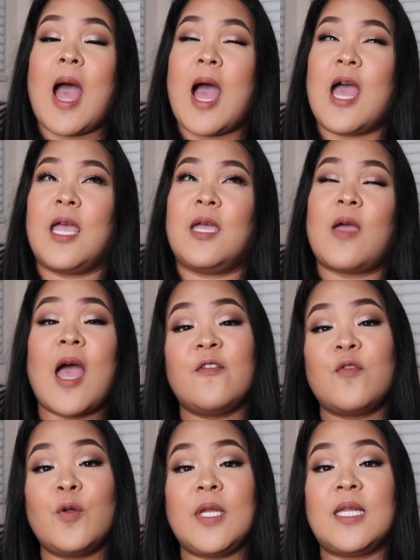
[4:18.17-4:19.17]

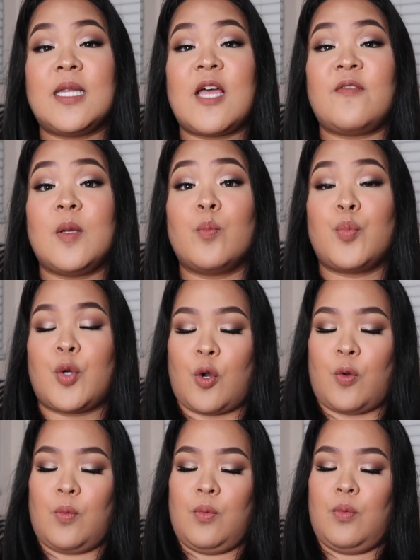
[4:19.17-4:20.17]
iPhone 11
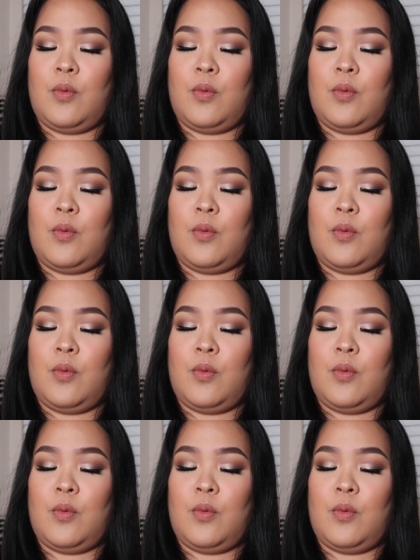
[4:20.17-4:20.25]
Pro.